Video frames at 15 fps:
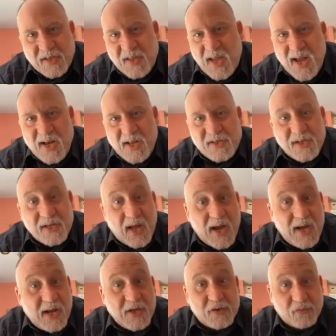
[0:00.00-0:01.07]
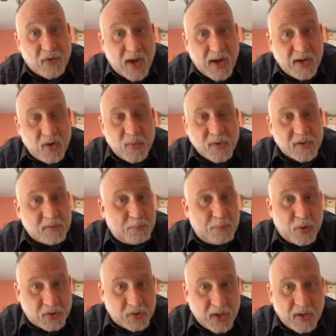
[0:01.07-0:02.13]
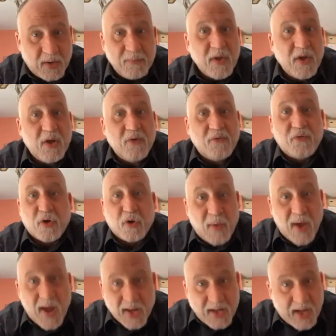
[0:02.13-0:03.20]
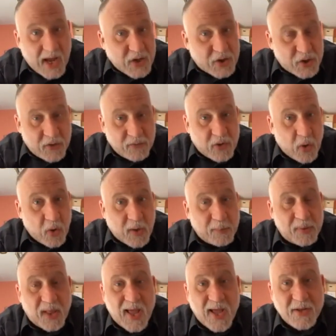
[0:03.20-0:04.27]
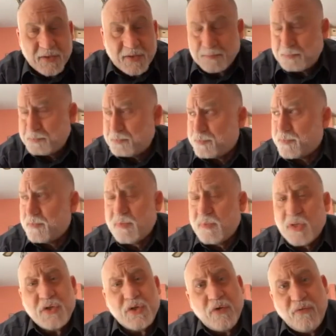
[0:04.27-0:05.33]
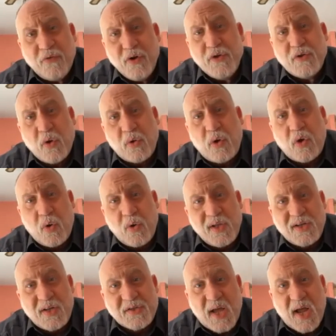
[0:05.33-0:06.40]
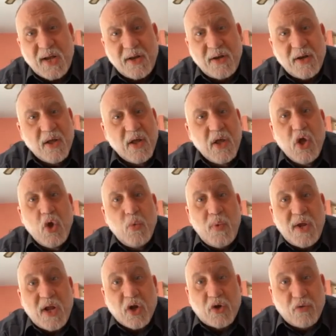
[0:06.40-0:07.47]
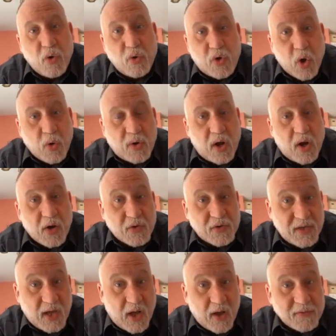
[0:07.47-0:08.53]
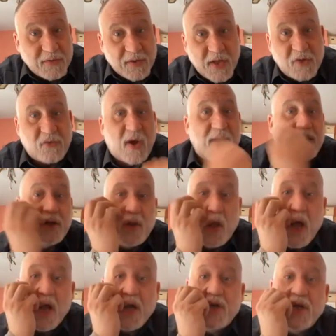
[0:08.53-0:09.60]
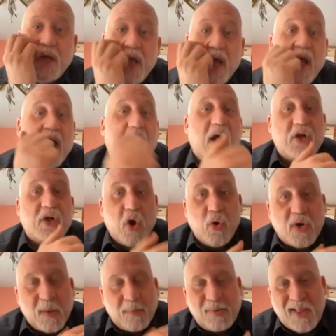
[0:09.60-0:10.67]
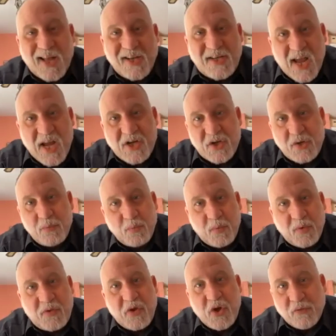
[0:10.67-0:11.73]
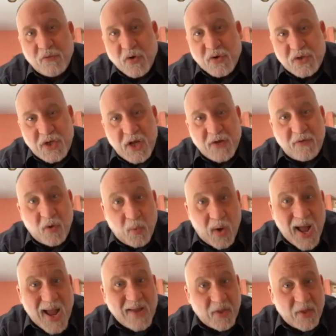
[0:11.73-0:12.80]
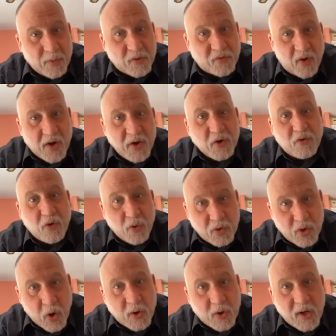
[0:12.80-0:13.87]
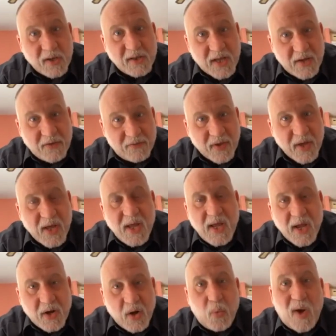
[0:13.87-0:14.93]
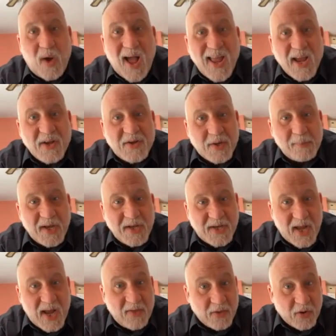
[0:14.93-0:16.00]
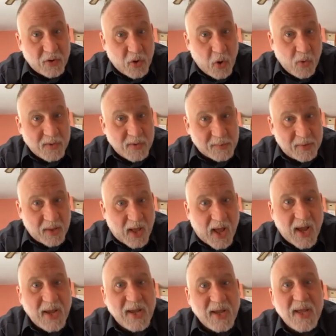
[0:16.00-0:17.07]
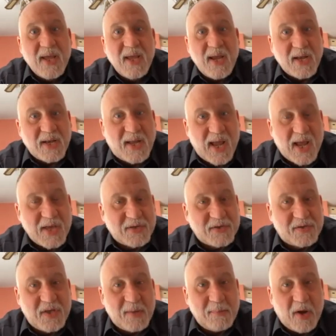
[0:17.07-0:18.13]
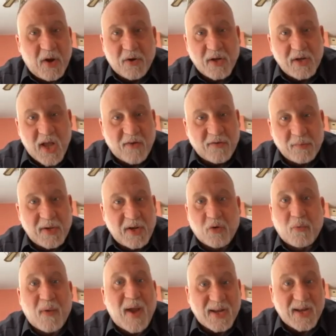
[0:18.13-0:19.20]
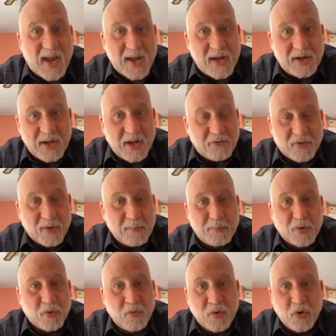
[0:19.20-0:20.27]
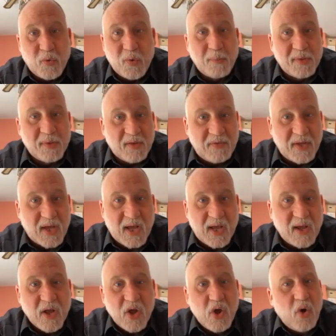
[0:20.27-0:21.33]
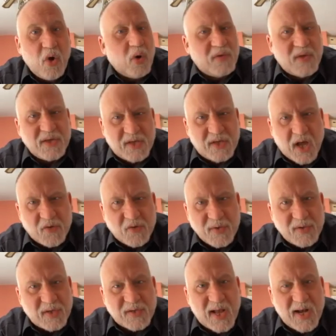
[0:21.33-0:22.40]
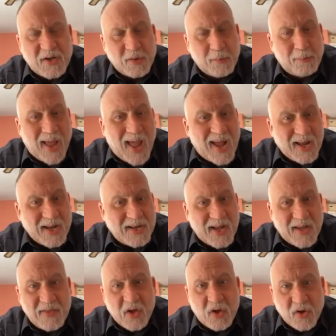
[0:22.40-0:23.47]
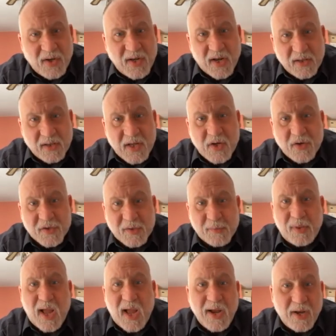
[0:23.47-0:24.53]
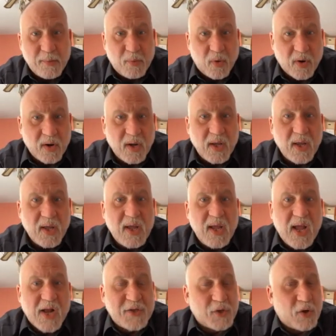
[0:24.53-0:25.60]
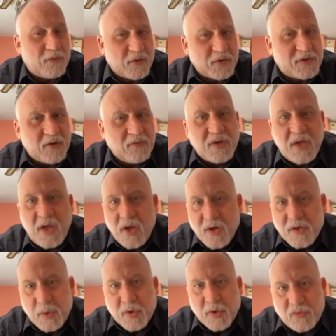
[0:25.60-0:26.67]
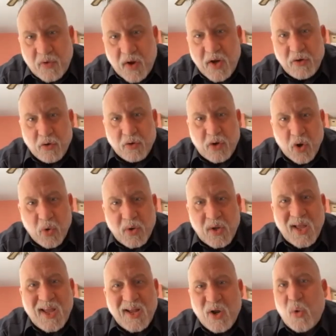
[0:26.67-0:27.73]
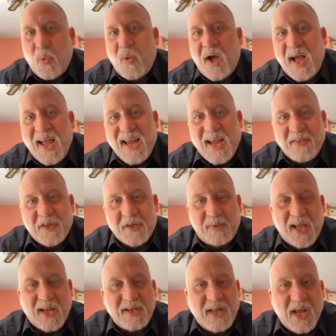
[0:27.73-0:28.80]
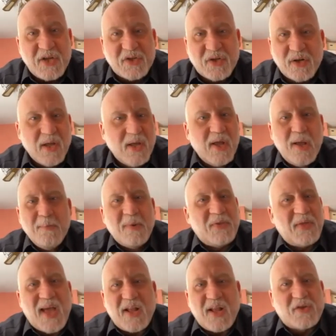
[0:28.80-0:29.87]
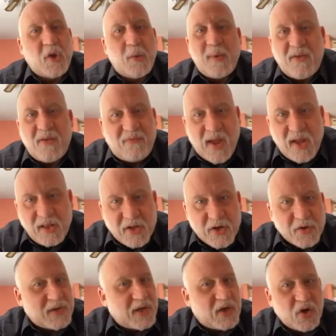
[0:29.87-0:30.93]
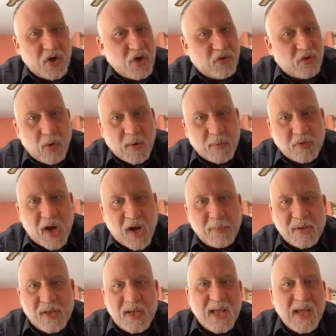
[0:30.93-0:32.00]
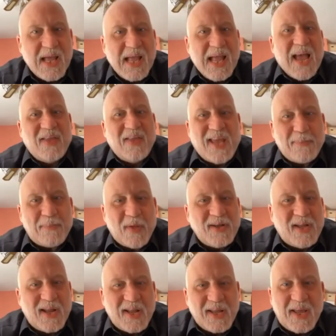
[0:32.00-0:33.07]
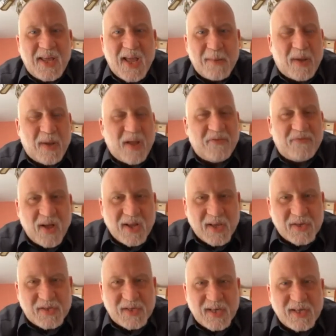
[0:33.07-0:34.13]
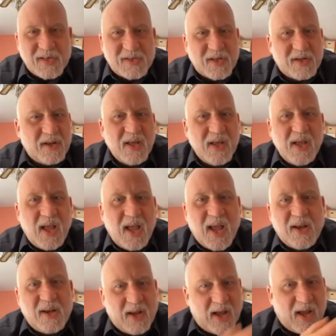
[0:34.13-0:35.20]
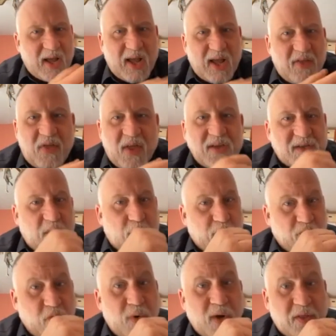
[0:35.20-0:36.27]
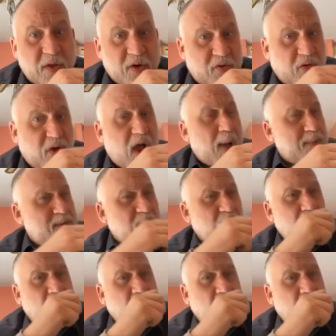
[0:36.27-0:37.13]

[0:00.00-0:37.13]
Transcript: In the 80s and 90s, Reagan was pushing for eradication of coca plants. So first, Coca-Cola decided, we got to grow coca ourselves. And they tried to launch a coca plantation with the University of Hawaii. And they were trying to grow coca leaf in Hawaii to maintain their coca supply in case the American government eradicated it from Peru and Bolivia, or these countries decided to ban it and they couldn't get a legal supply anymore. And so for several years, they were trying to grow coca in Hawaii at this plantation, but they had so many failures. They couldn't grow it properly, and they kept on getting hit by funguses and things that were ruining their crops.